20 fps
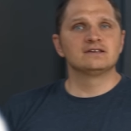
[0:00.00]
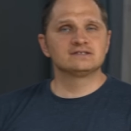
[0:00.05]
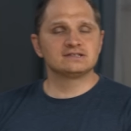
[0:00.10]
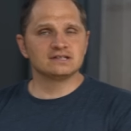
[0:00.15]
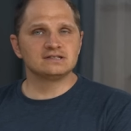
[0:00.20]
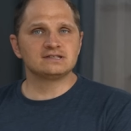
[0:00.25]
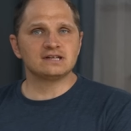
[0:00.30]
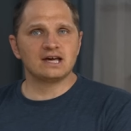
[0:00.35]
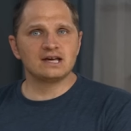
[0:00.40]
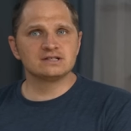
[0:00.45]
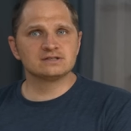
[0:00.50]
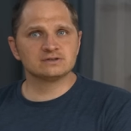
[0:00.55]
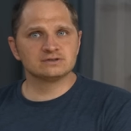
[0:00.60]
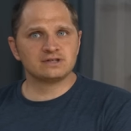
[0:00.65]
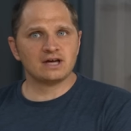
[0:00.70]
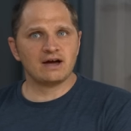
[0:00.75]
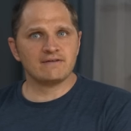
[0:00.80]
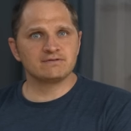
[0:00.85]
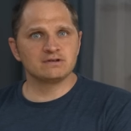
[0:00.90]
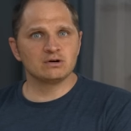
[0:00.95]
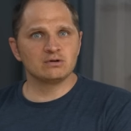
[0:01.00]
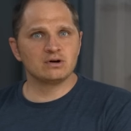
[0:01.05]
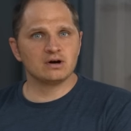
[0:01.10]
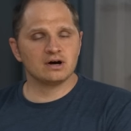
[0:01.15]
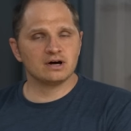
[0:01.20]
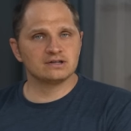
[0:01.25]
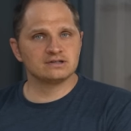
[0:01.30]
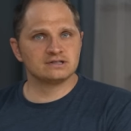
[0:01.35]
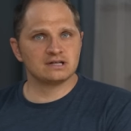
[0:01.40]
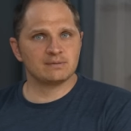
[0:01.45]
Since angels have no
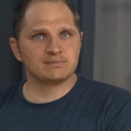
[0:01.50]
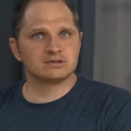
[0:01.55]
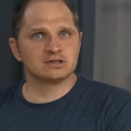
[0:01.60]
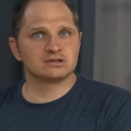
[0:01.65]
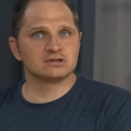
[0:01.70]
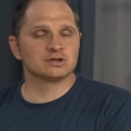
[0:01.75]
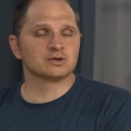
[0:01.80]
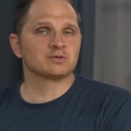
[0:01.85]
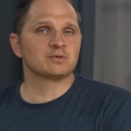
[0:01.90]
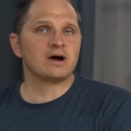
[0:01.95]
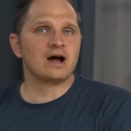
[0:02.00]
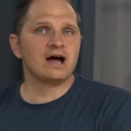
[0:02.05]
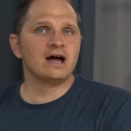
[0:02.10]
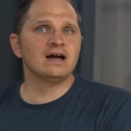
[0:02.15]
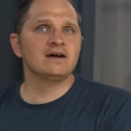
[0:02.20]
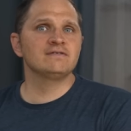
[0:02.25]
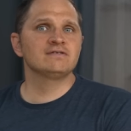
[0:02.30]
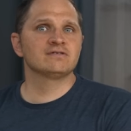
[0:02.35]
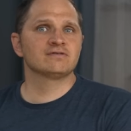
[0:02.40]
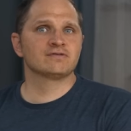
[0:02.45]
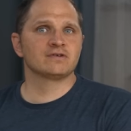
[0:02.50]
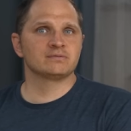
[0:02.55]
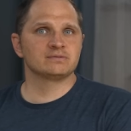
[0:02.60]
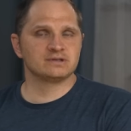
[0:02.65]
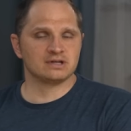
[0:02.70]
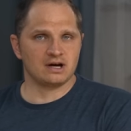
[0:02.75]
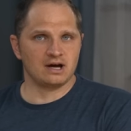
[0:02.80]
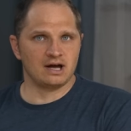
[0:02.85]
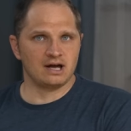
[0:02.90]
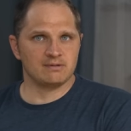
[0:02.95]
concept derived from
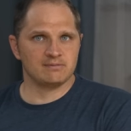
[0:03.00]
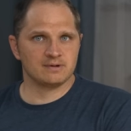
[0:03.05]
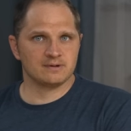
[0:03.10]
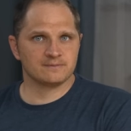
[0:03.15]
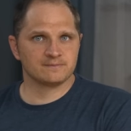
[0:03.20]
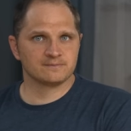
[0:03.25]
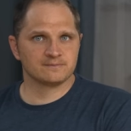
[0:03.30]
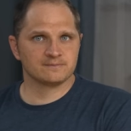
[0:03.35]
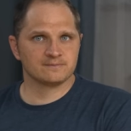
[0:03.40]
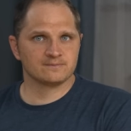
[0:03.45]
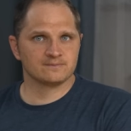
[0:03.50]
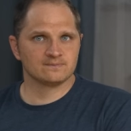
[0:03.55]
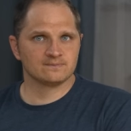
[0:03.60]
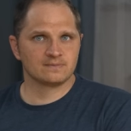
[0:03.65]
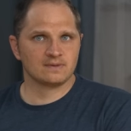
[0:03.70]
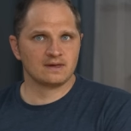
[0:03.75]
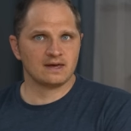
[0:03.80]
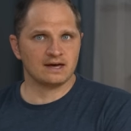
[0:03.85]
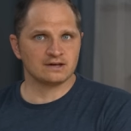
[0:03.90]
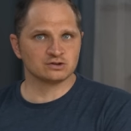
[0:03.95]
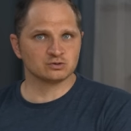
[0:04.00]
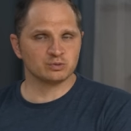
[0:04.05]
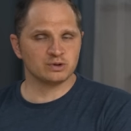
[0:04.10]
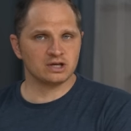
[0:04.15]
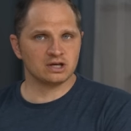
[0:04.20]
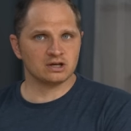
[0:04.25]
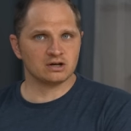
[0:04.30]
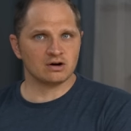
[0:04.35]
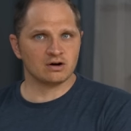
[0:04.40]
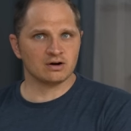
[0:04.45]
time, as
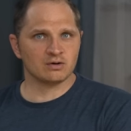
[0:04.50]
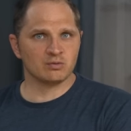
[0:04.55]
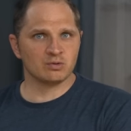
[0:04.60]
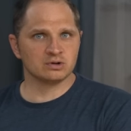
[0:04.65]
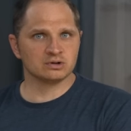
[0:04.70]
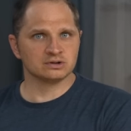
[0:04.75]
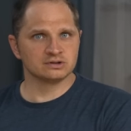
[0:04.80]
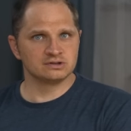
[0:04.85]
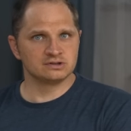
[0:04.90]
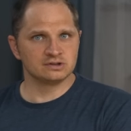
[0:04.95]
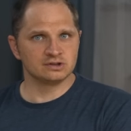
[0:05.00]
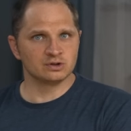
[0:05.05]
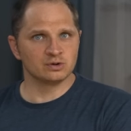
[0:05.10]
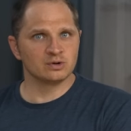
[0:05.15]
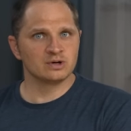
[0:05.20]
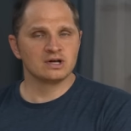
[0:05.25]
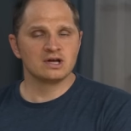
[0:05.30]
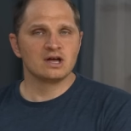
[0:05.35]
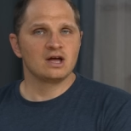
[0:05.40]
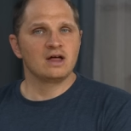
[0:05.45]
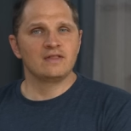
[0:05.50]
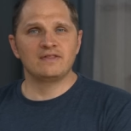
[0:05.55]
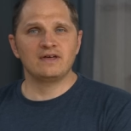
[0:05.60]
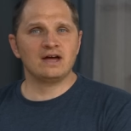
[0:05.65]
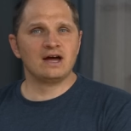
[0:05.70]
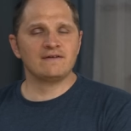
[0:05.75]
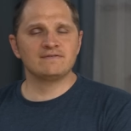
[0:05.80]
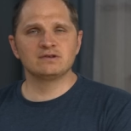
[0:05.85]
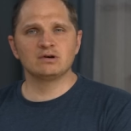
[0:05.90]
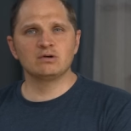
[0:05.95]
we in our world do.
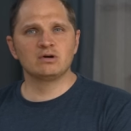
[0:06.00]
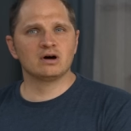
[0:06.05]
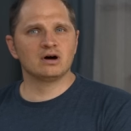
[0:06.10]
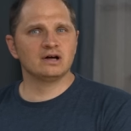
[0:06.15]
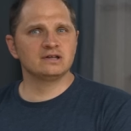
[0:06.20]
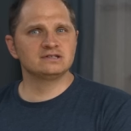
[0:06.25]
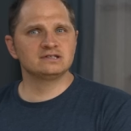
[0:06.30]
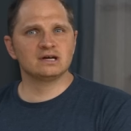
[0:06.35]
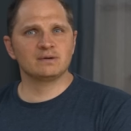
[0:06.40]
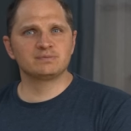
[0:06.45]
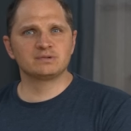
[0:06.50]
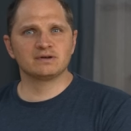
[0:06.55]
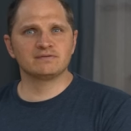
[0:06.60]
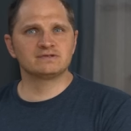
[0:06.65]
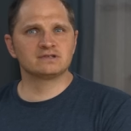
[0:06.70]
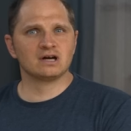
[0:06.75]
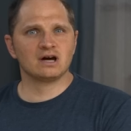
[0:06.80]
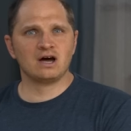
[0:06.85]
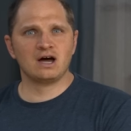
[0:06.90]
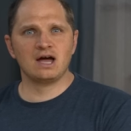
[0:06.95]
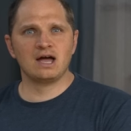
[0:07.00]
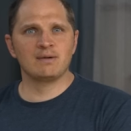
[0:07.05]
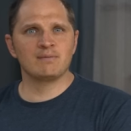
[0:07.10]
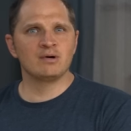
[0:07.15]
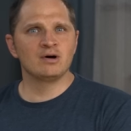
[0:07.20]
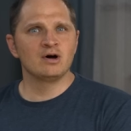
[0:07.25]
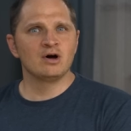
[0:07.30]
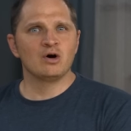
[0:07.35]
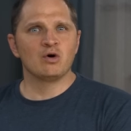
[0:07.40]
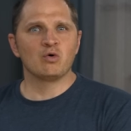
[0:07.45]
They have no concept of
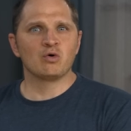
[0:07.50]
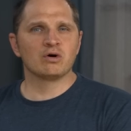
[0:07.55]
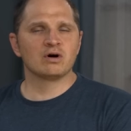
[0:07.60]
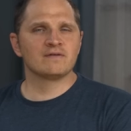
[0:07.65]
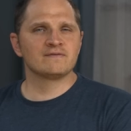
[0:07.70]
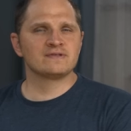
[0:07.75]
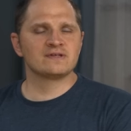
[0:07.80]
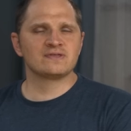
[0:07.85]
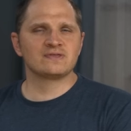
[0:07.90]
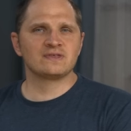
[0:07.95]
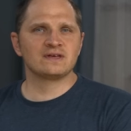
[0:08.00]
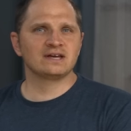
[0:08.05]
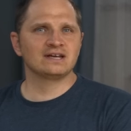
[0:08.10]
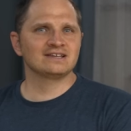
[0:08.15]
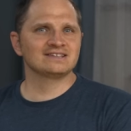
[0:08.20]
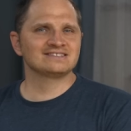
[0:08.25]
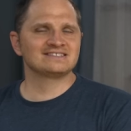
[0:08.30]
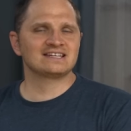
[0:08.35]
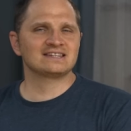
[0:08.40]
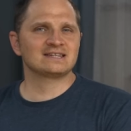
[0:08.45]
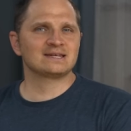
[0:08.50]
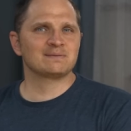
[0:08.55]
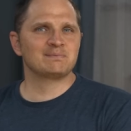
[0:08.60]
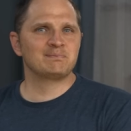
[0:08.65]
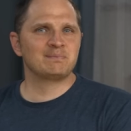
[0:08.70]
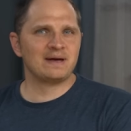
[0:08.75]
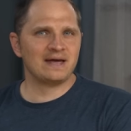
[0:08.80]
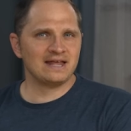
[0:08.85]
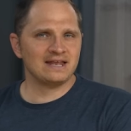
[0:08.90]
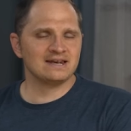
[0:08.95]
time or of the things that
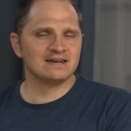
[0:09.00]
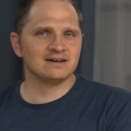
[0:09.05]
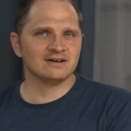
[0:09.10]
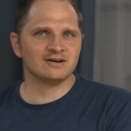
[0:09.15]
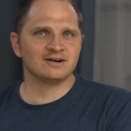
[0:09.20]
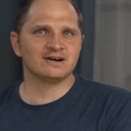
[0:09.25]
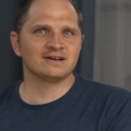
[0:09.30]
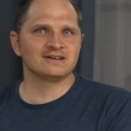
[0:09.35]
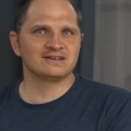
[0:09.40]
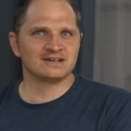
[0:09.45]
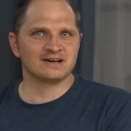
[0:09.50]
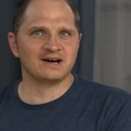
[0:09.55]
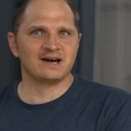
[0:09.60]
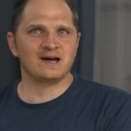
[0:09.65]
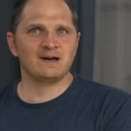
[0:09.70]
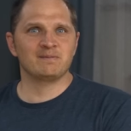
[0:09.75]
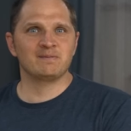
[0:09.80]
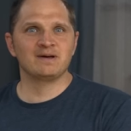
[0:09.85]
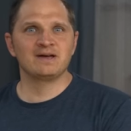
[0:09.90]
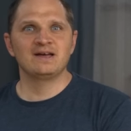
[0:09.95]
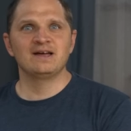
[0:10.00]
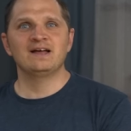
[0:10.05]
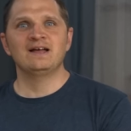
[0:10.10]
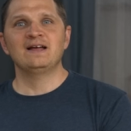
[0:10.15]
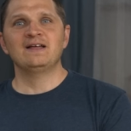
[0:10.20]
depend on time.